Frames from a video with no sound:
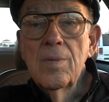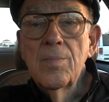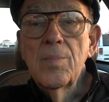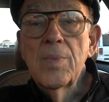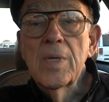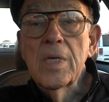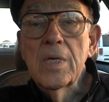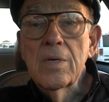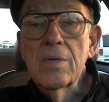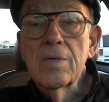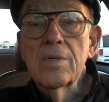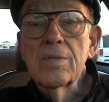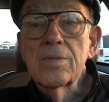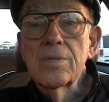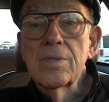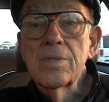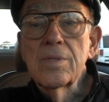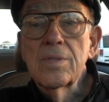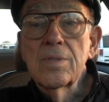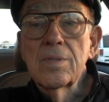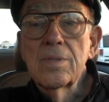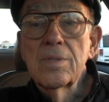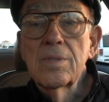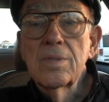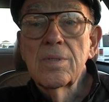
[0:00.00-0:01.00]

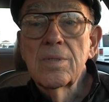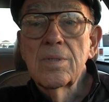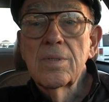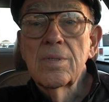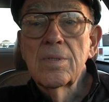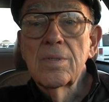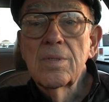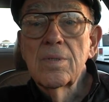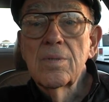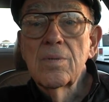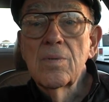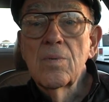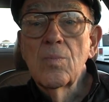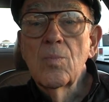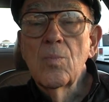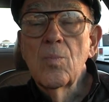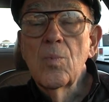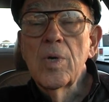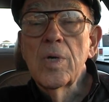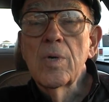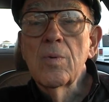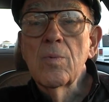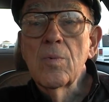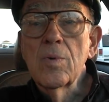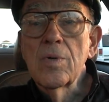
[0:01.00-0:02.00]
because
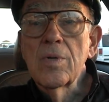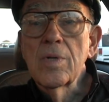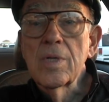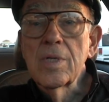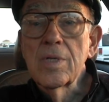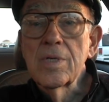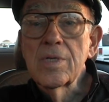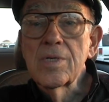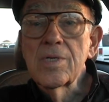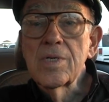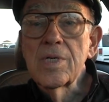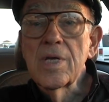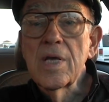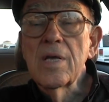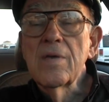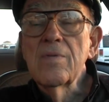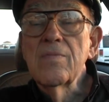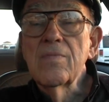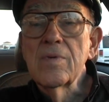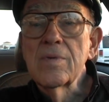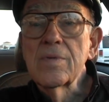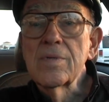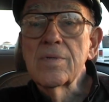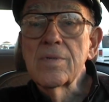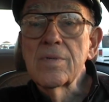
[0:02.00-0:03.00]
we were the
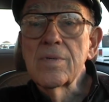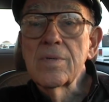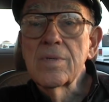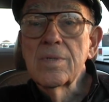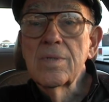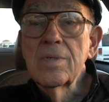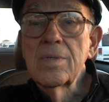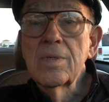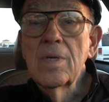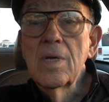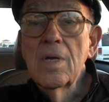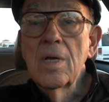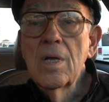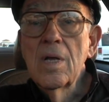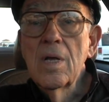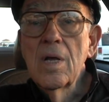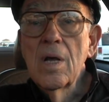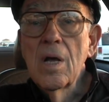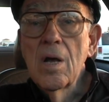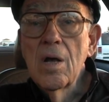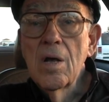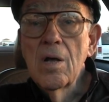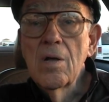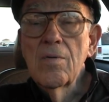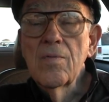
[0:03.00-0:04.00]
saviors
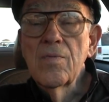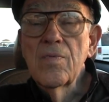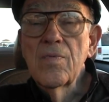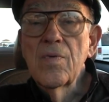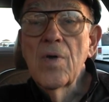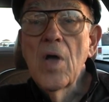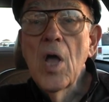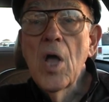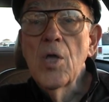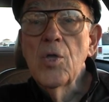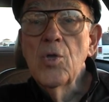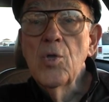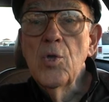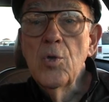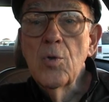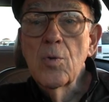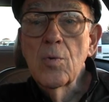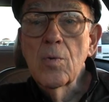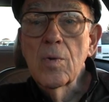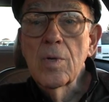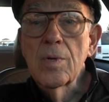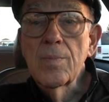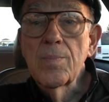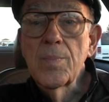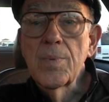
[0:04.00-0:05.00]
of
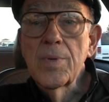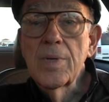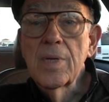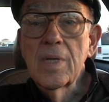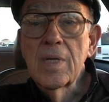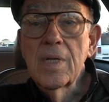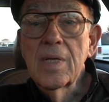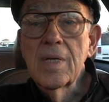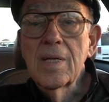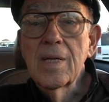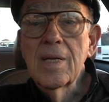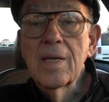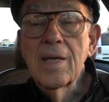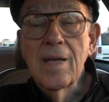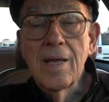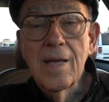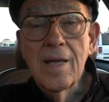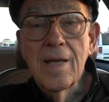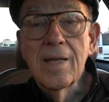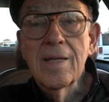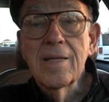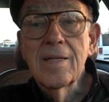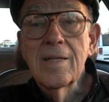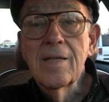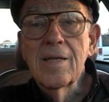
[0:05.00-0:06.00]
Europe
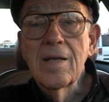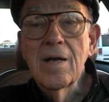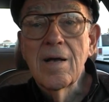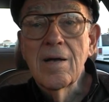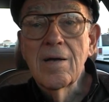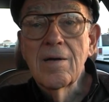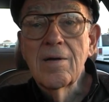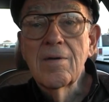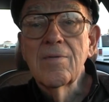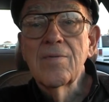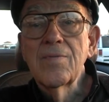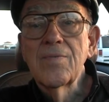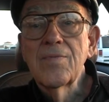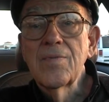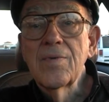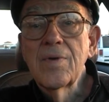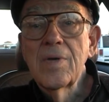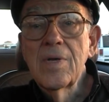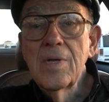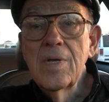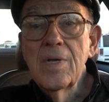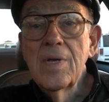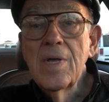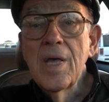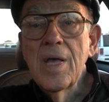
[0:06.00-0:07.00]
and of
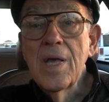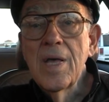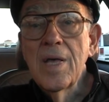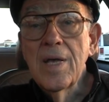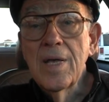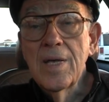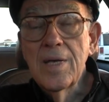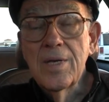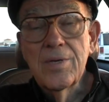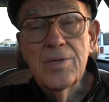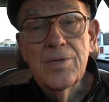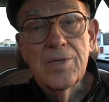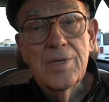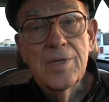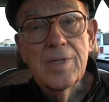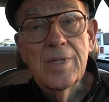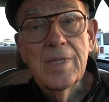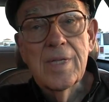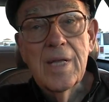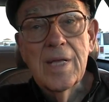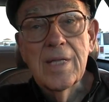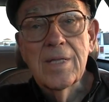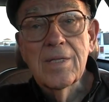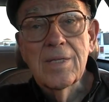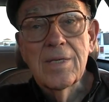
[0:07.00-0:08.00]
Asia at
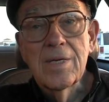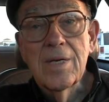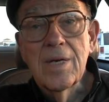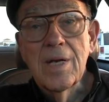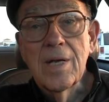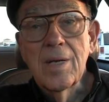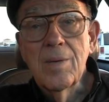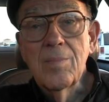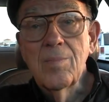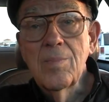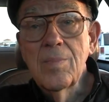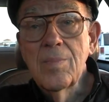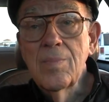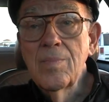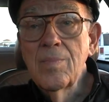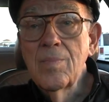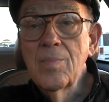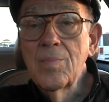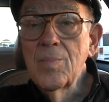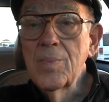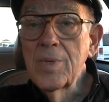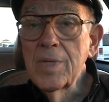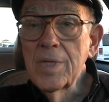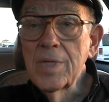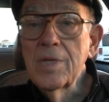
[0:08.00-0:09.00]
that time.
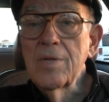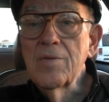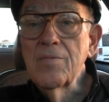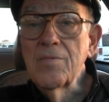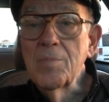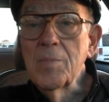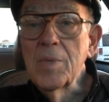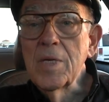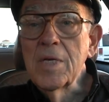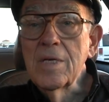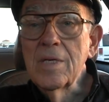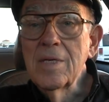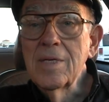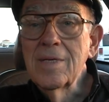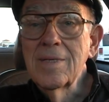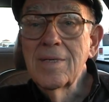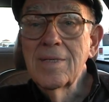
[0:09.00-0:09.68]
Believe me,